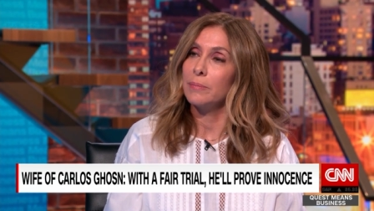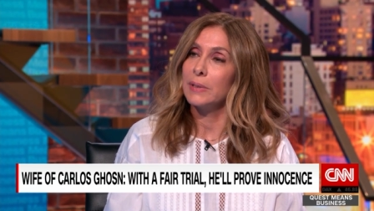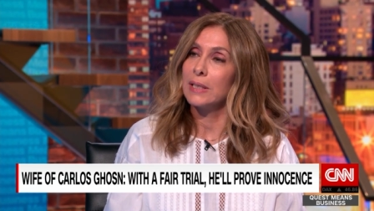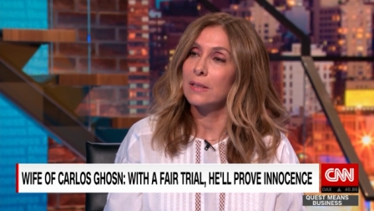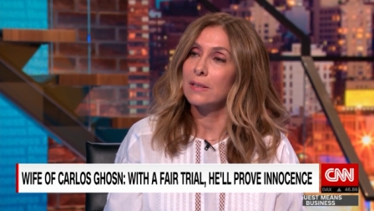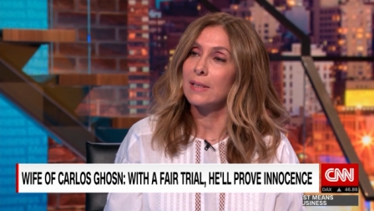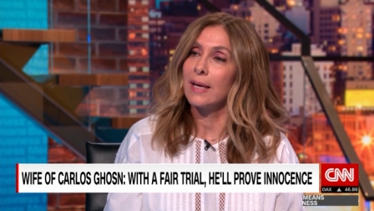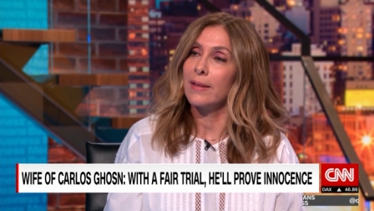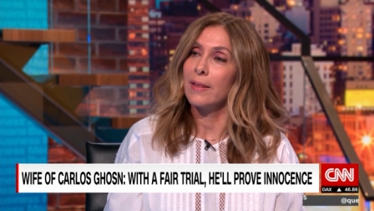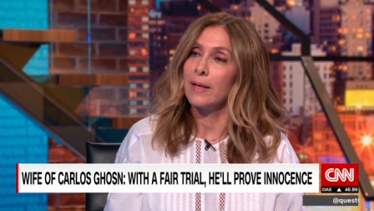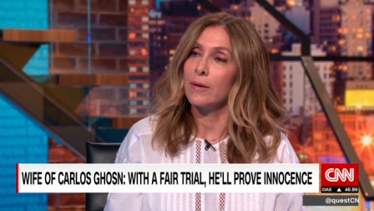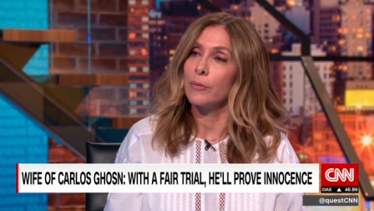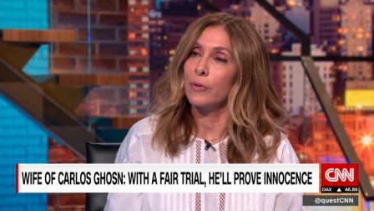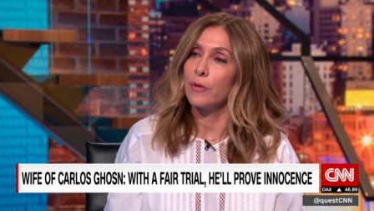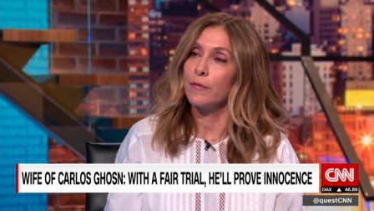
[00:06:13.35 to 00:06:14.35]
because I
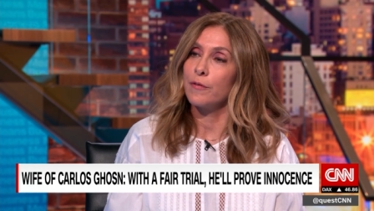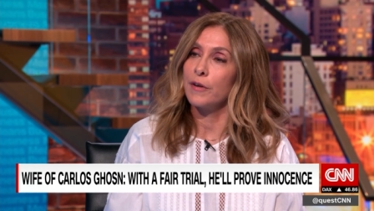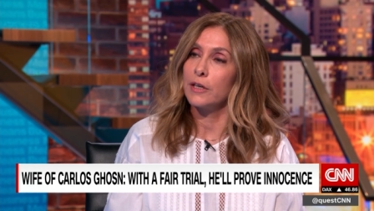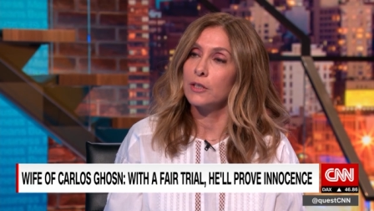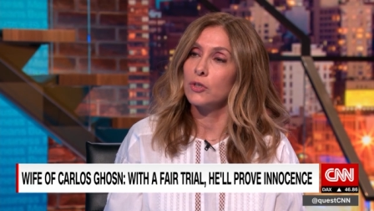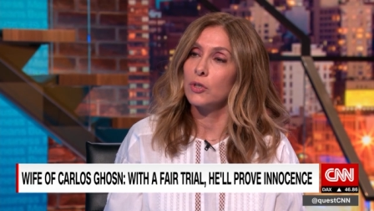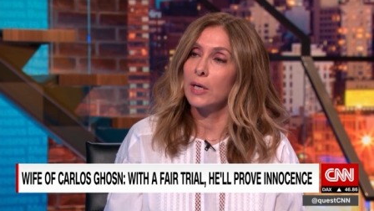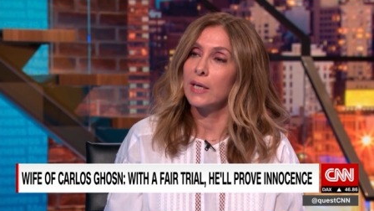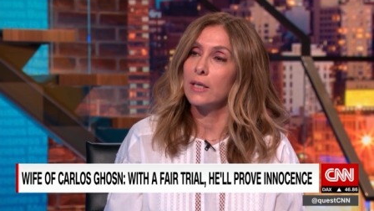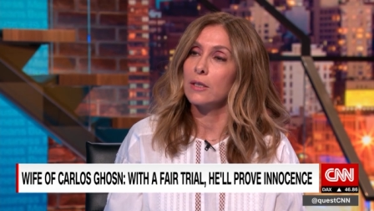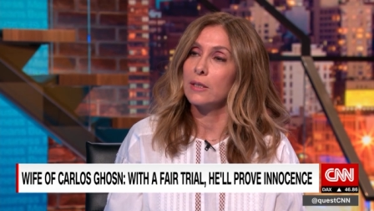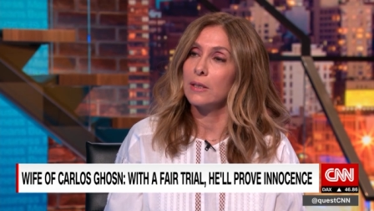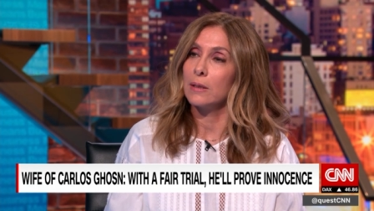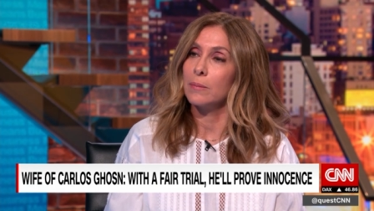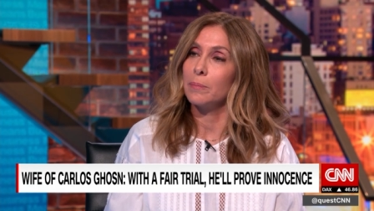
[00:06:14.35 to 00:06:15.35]
think with a fair trial
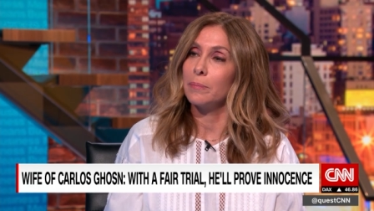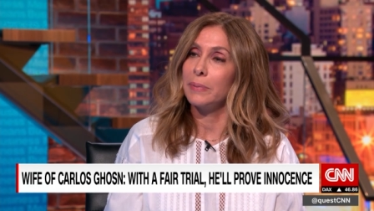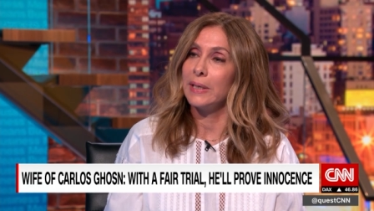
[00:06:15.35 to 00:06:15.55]
he'll